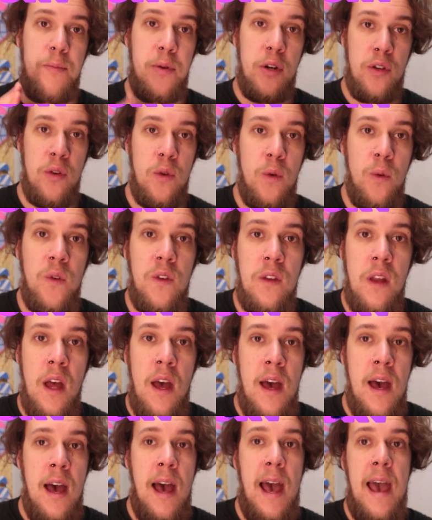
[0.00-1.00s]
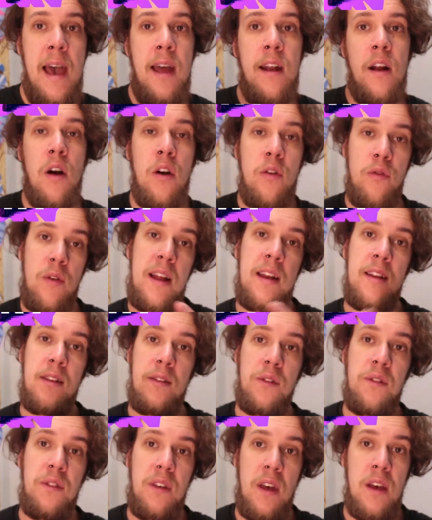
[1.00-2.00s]
produced and are ready
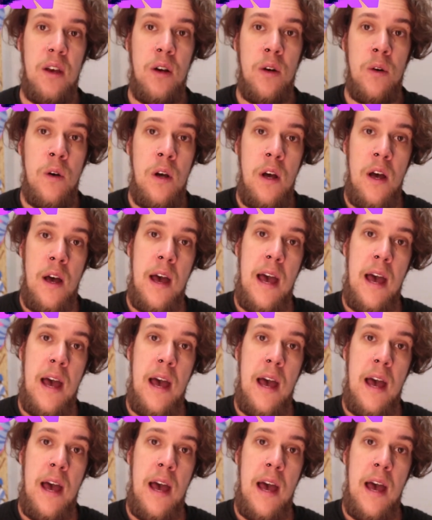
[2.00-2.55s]
to sell,